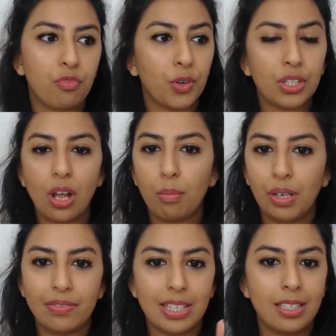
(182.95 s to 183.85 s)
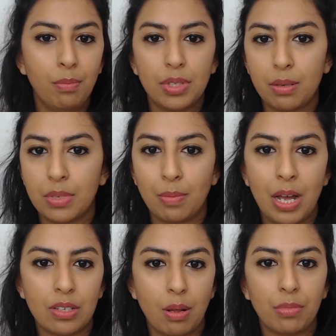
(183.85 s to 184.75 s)
For example, if it's symptoms
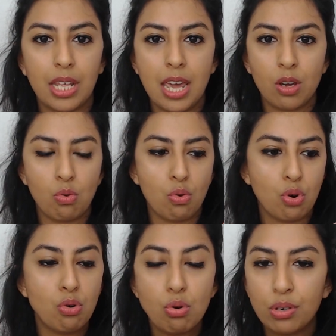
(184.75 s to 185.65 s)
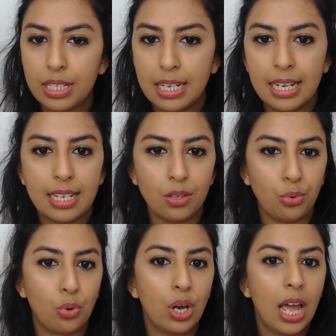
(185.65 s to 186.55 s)
about something or causes
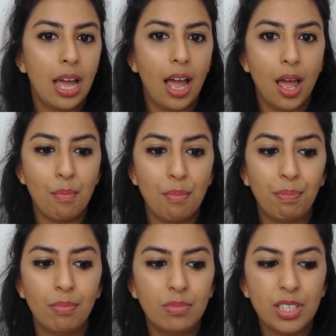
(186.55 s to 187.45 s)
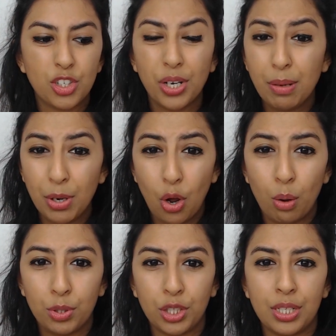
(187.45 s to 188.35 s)
or treatment
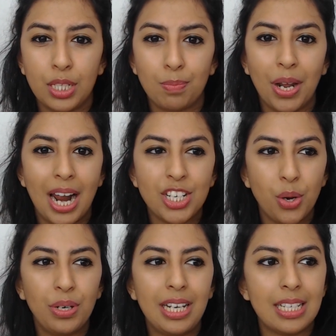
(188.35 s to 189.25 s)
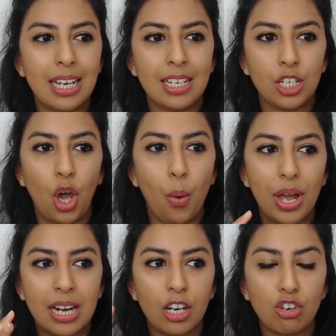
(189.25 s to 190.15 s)
options, but I don't need it to go
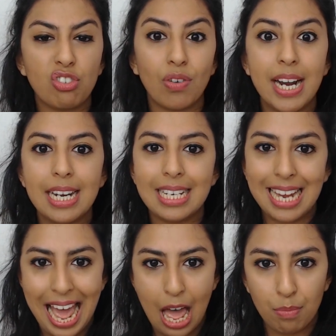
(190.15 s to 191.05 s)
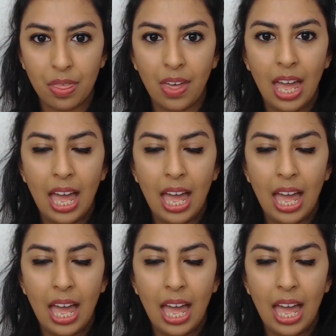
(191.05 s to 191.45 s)
in great depth.